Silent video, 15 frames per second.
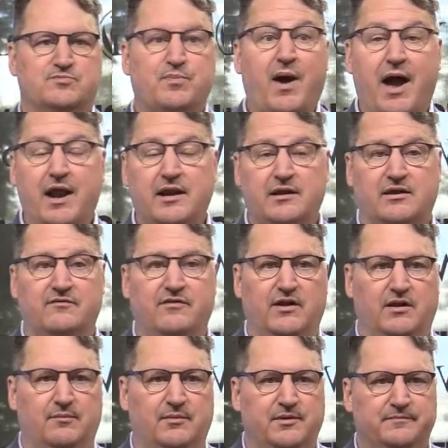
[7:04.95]
Product
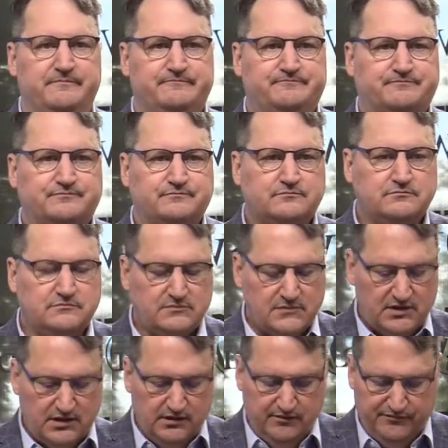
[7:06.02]
development.
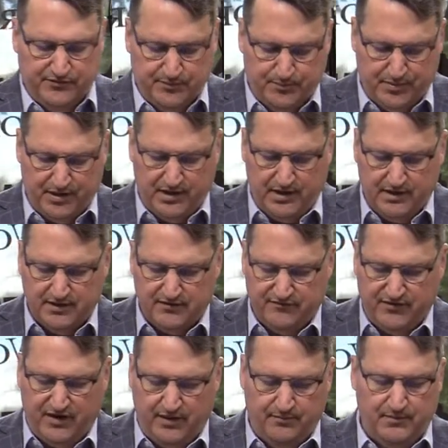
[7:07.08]
If the product
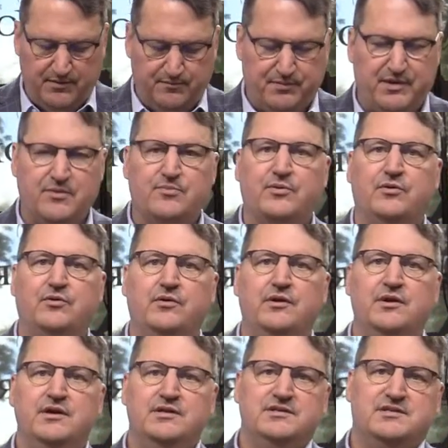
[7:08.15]
development people,
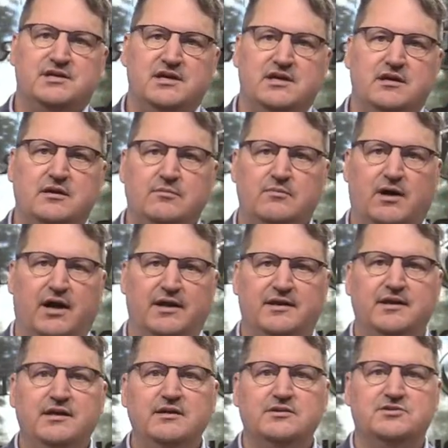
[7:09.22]
team,
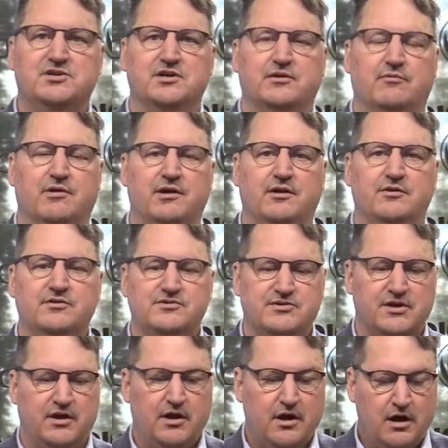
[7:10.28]
idea generators,
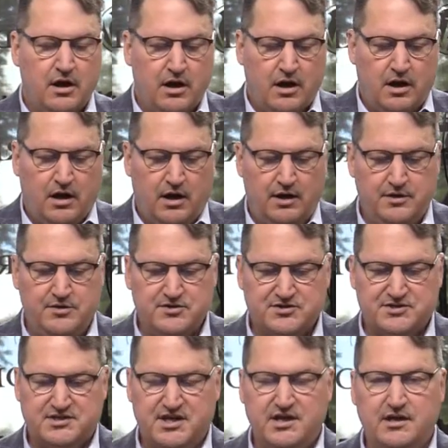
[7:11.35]

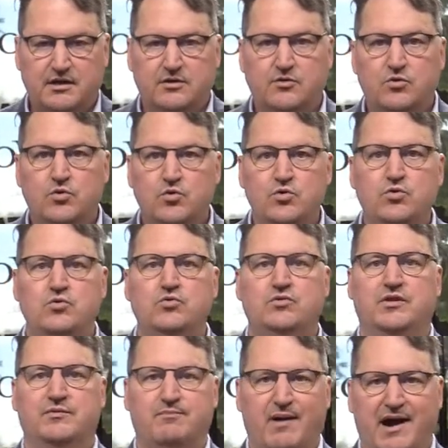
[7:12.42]
understand who
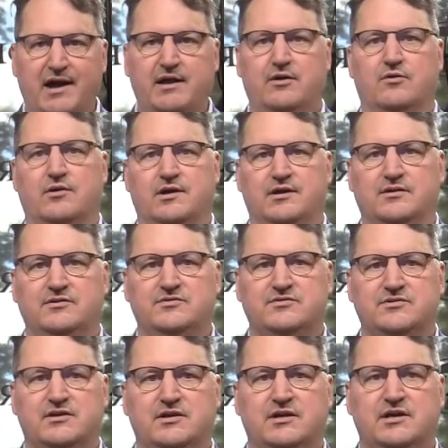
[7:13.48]
the buyer
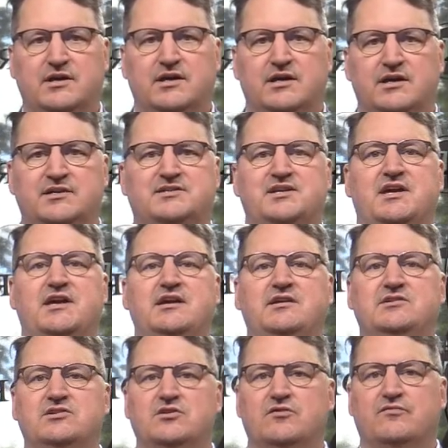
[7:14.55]
is, it's
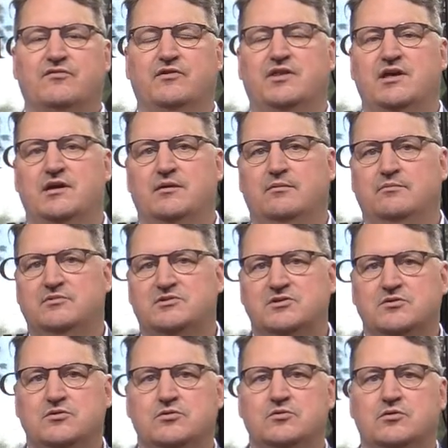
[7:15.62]
easier for them
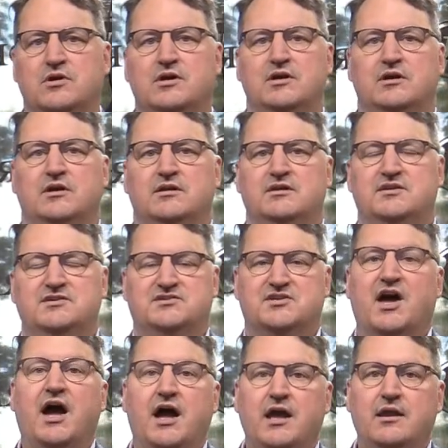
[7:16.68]
to
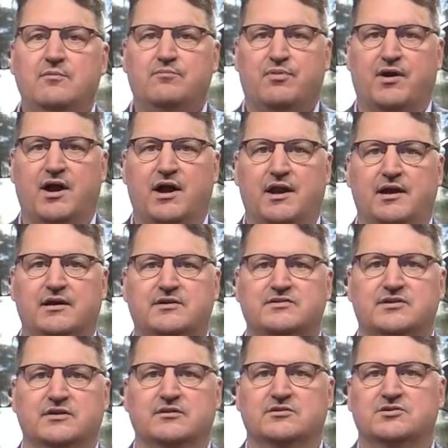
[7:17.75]
design products
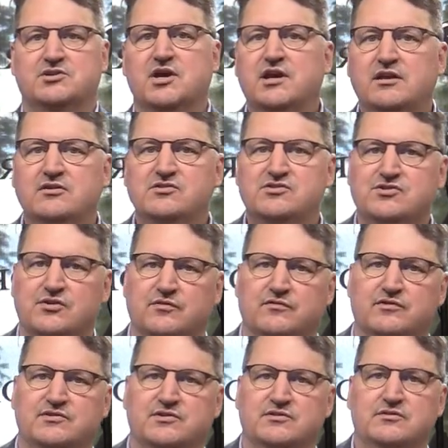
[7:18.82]
and change
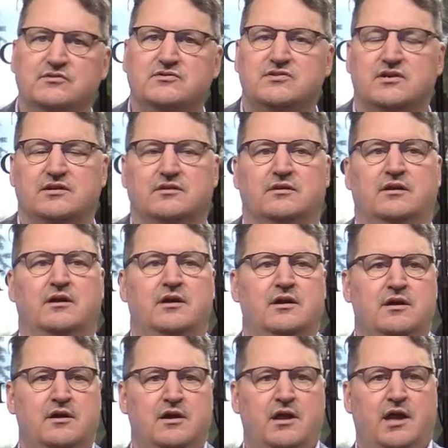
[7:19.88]
services and
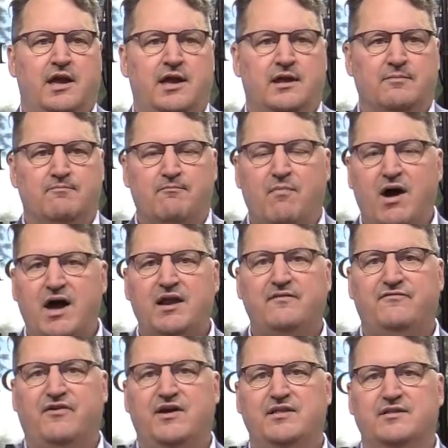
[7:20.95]

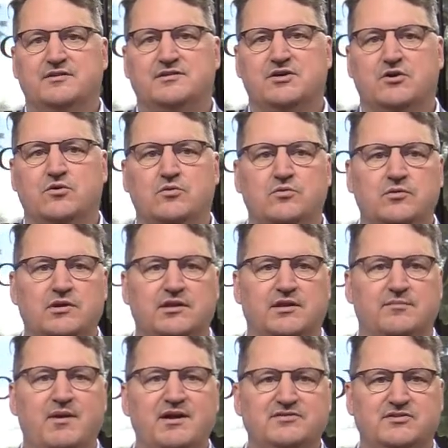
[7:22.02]
modify the tone and the
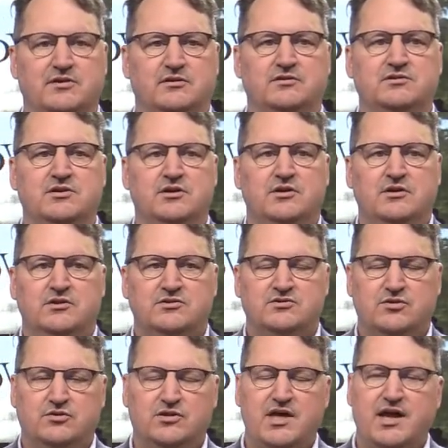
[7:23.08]
message
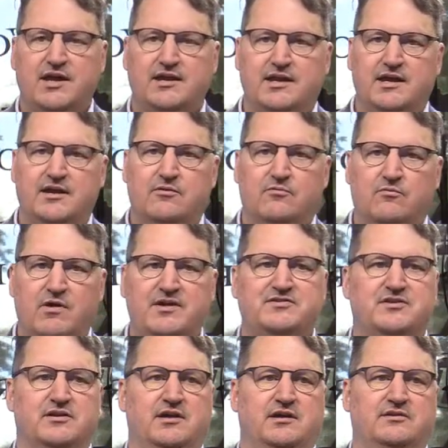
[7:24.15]
so that it
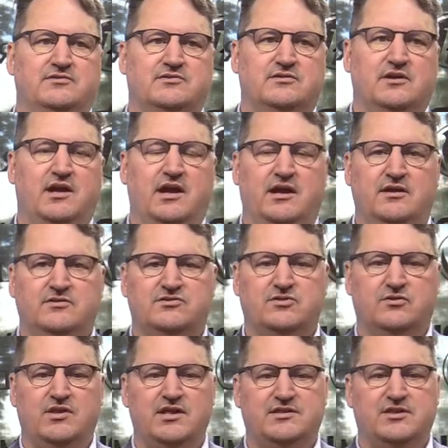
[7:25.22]
resonates and so
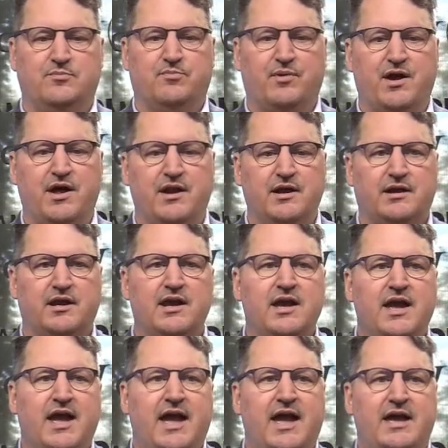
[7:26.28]
that the product
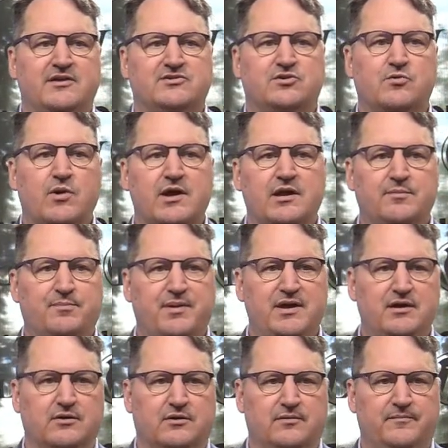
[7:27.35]
has great
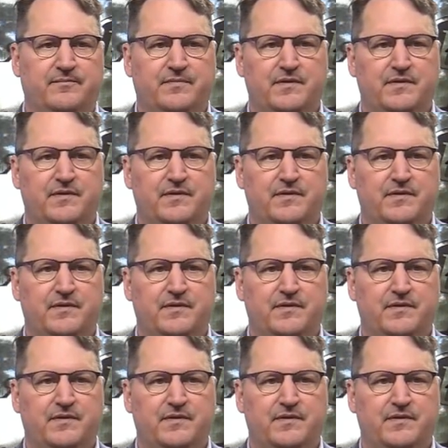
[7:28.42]
appeal.